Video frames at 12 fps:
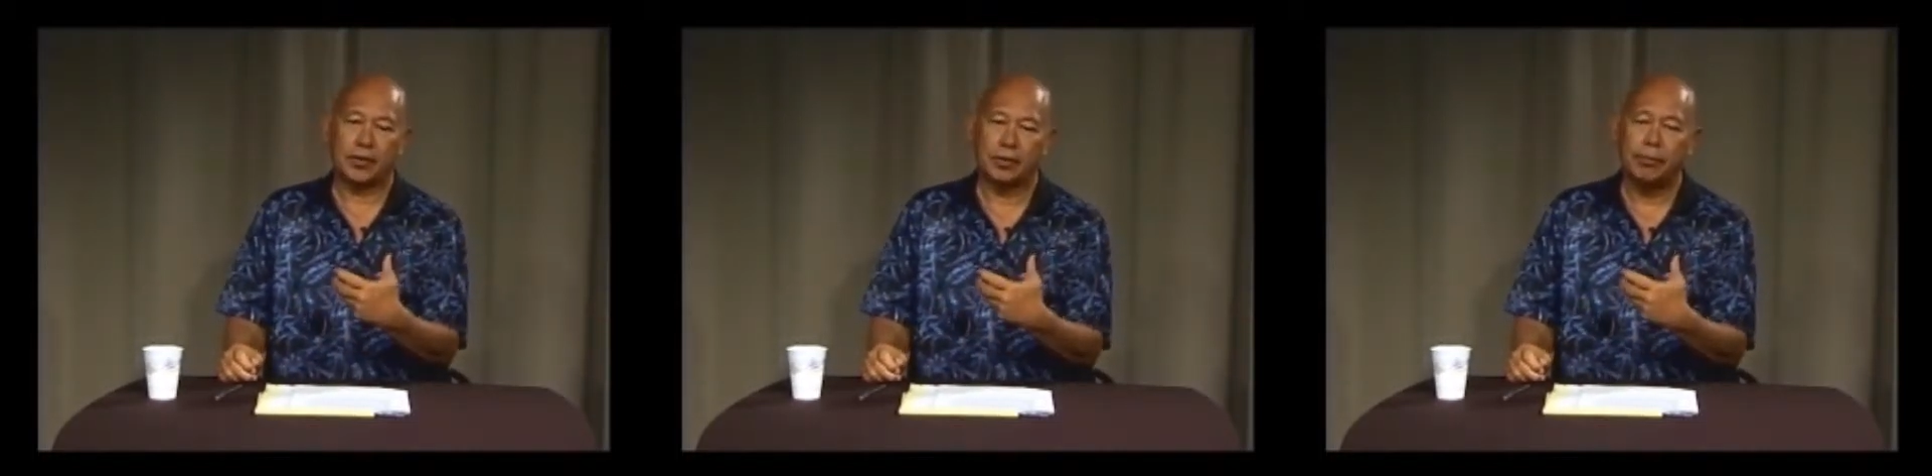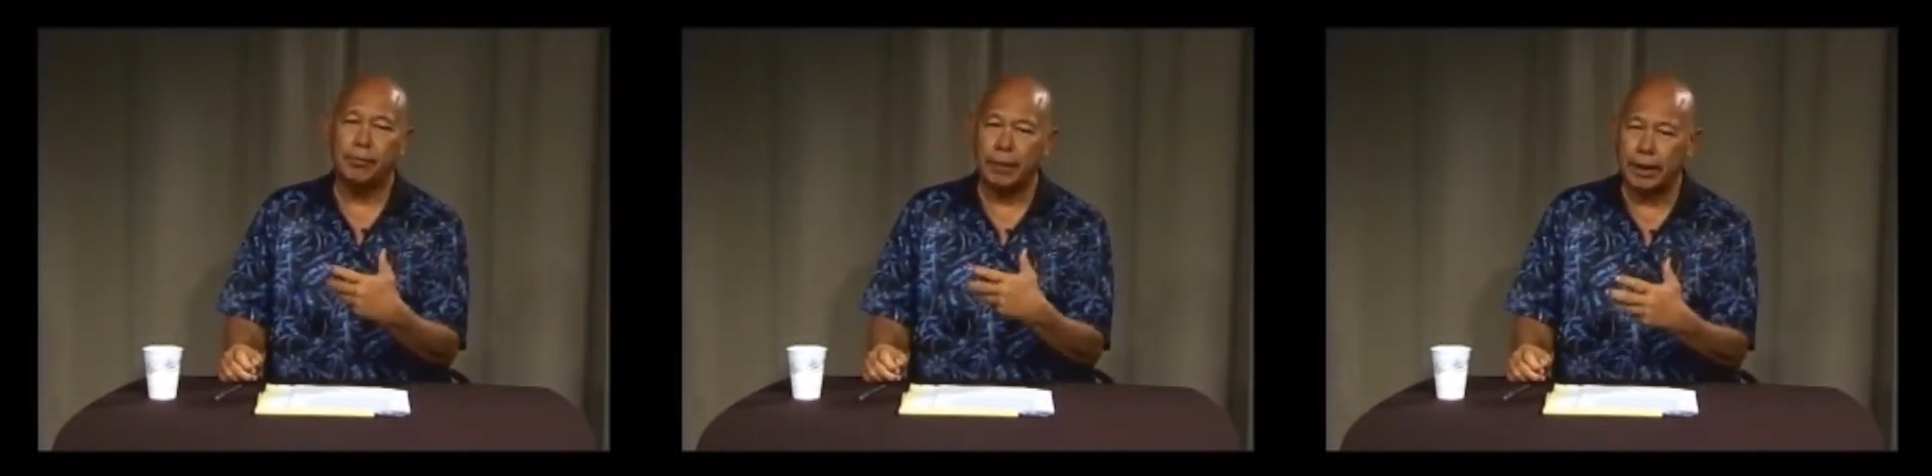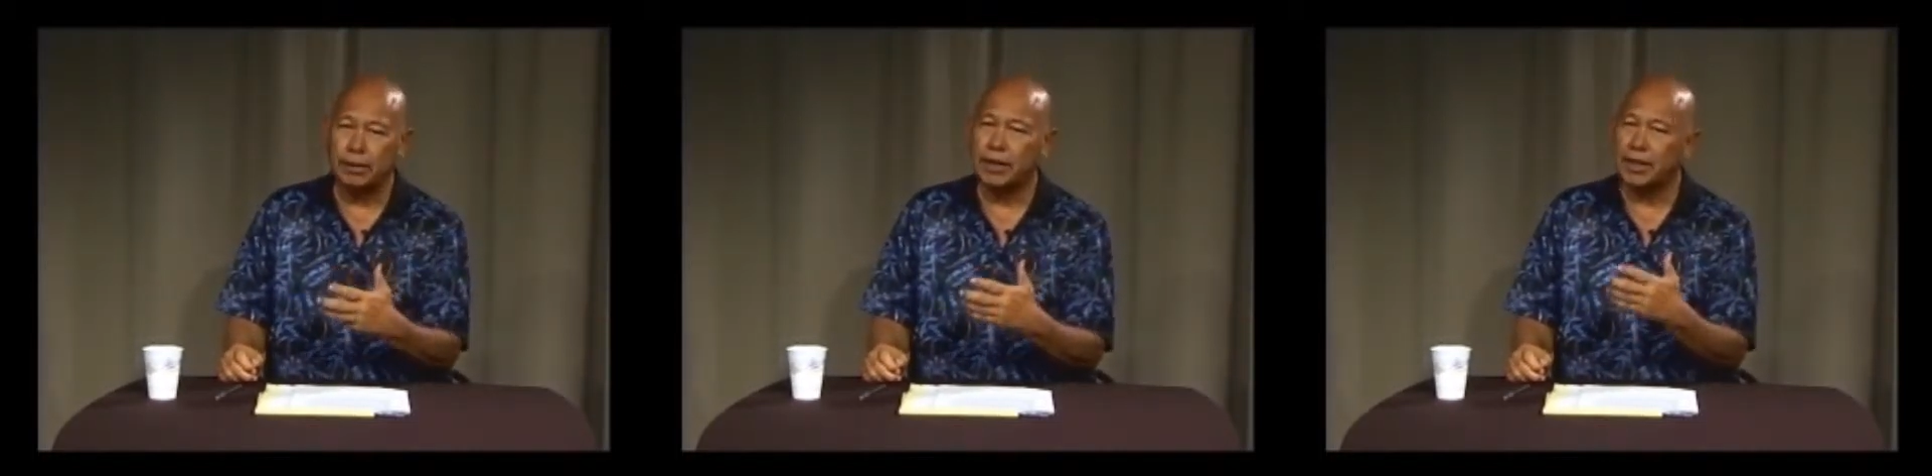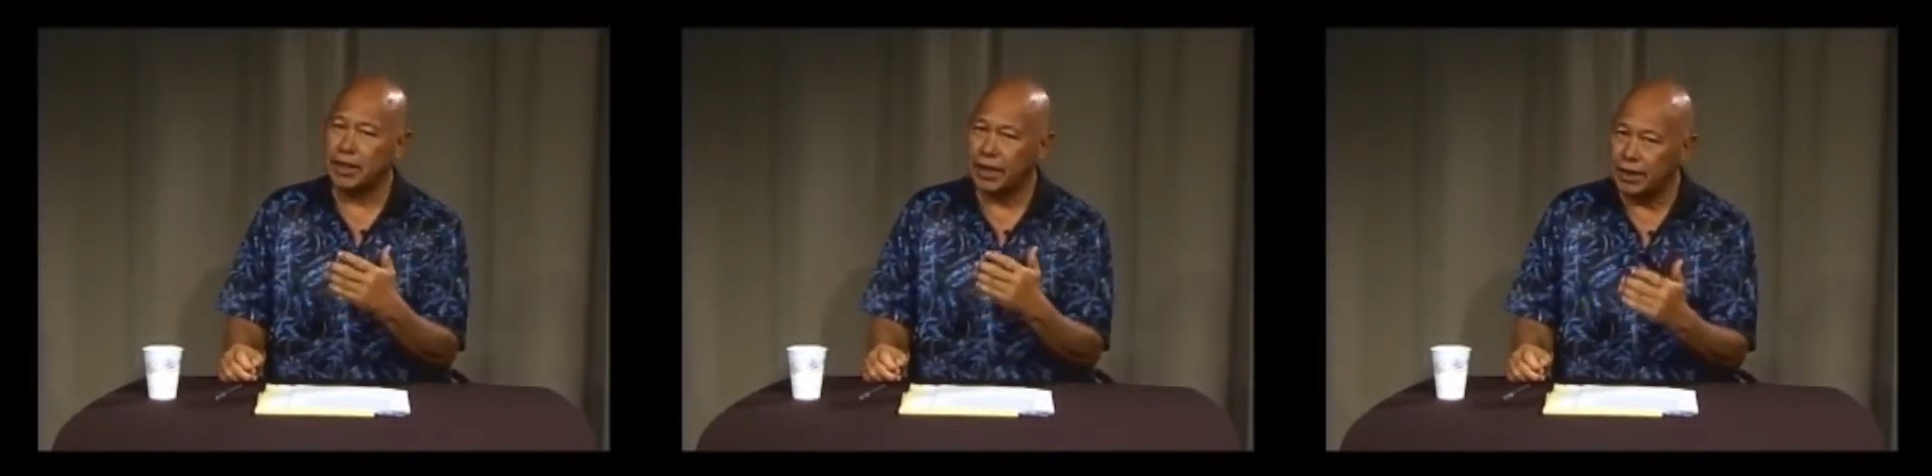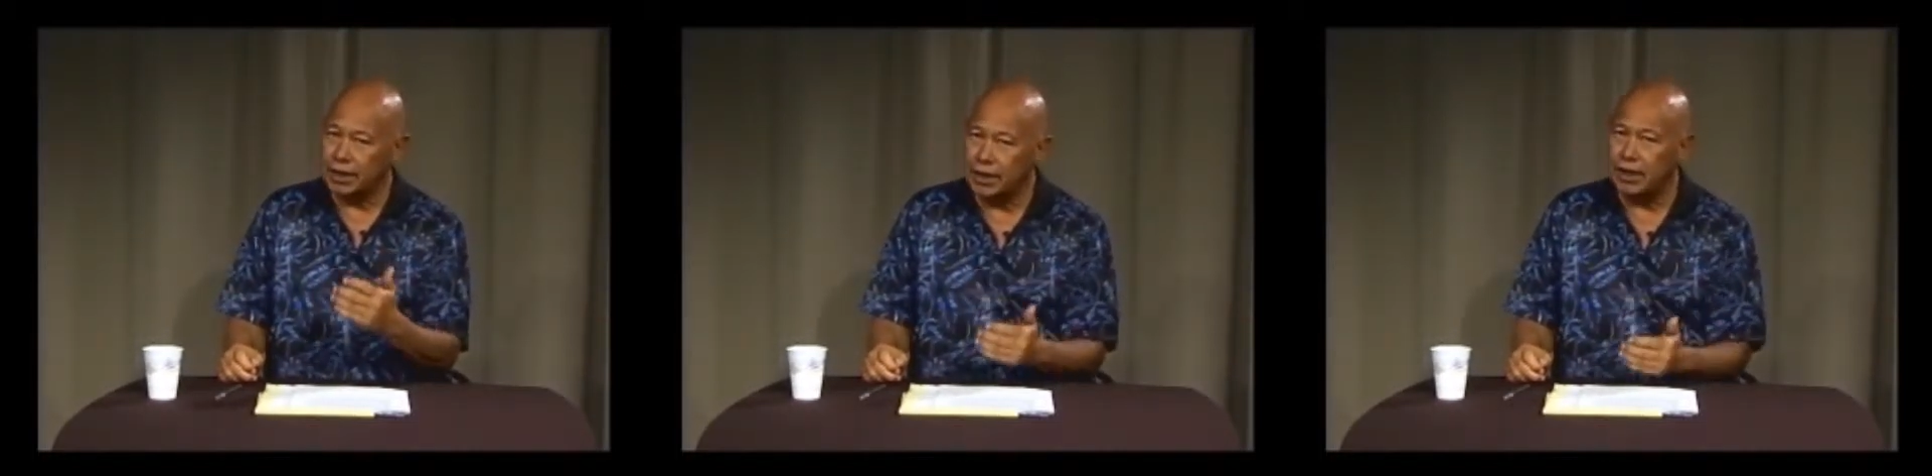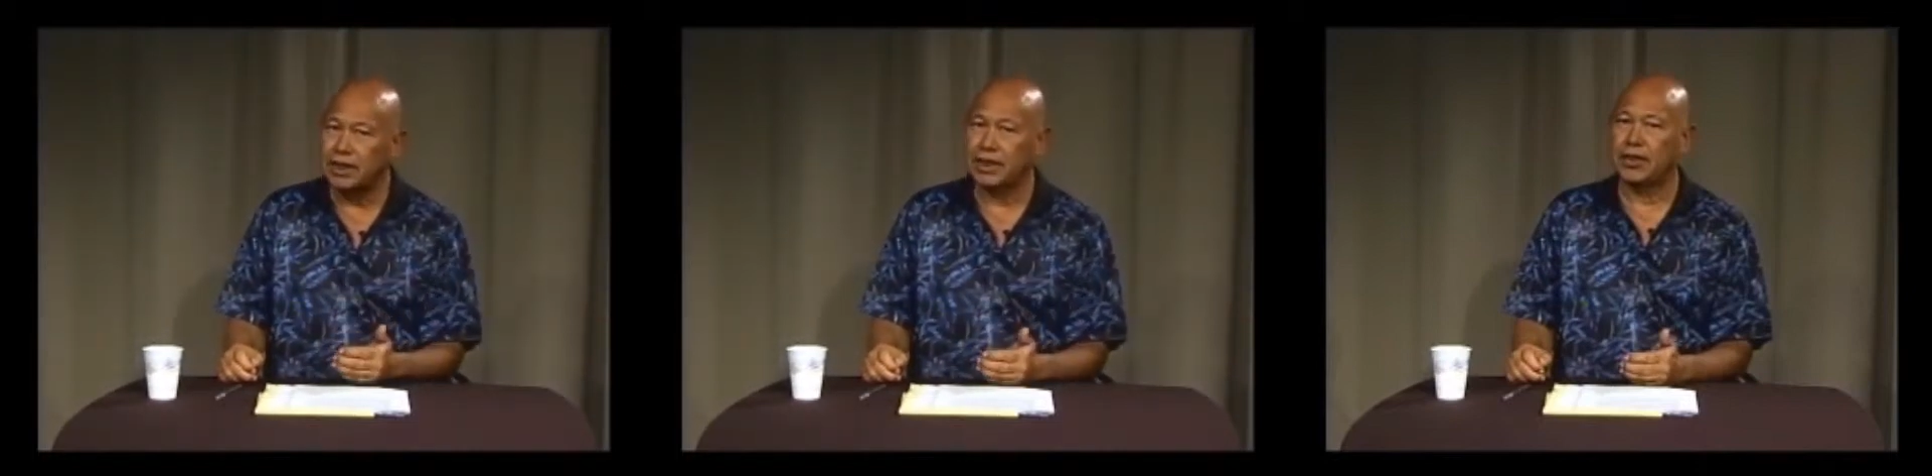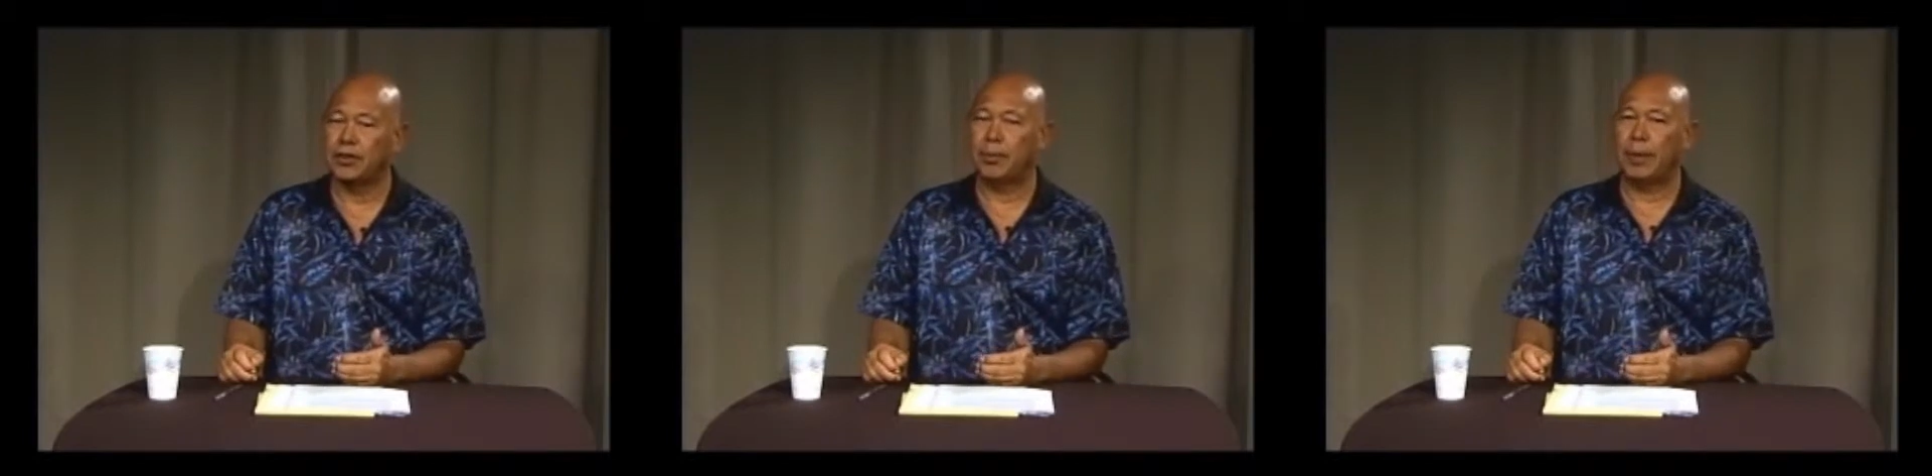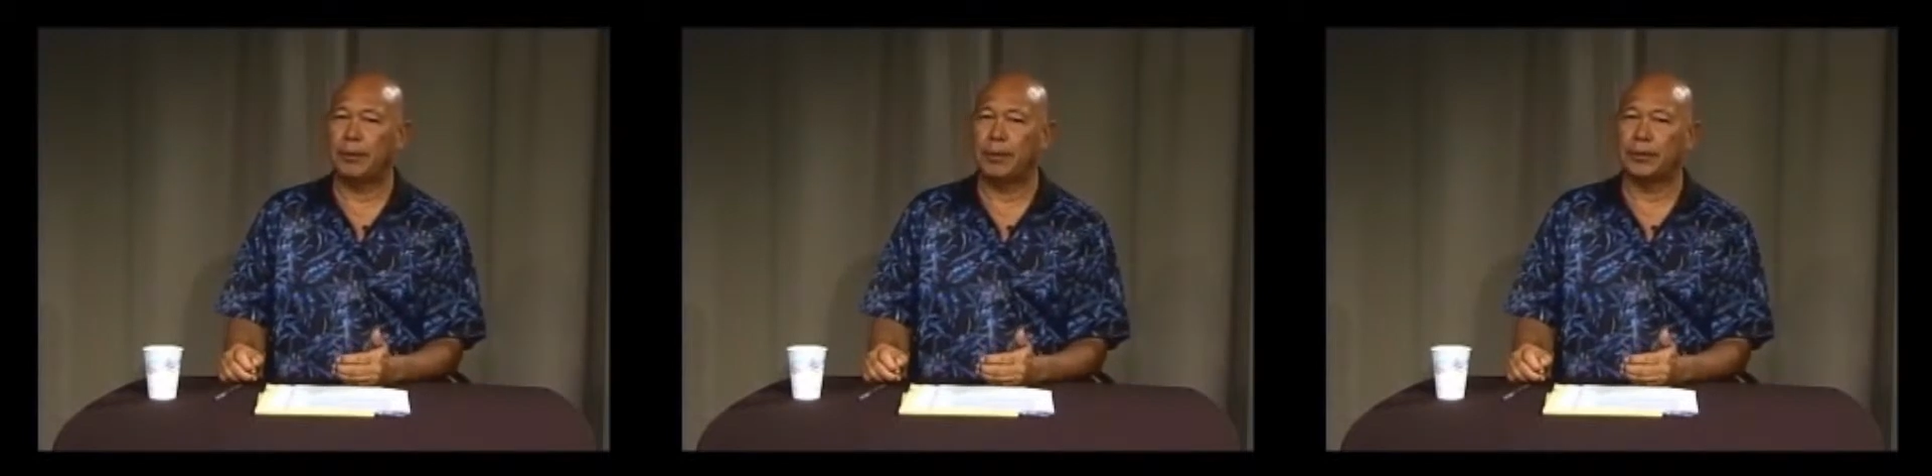merely the indigenous
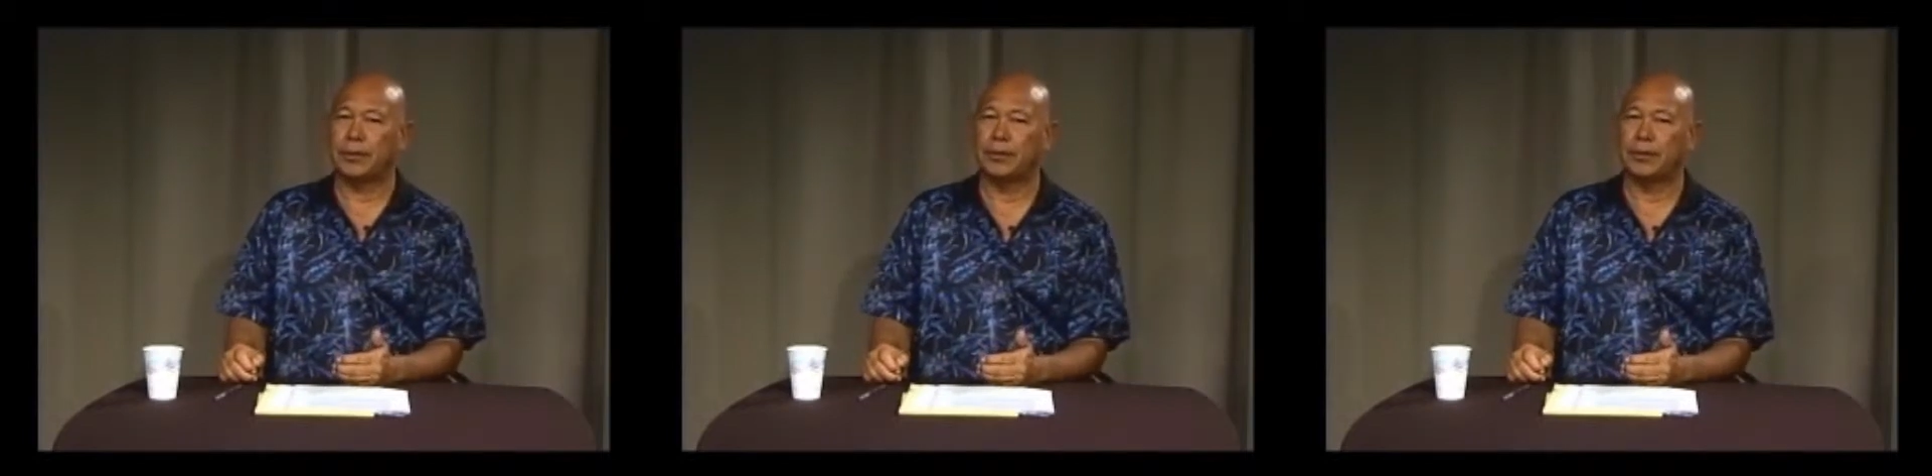people,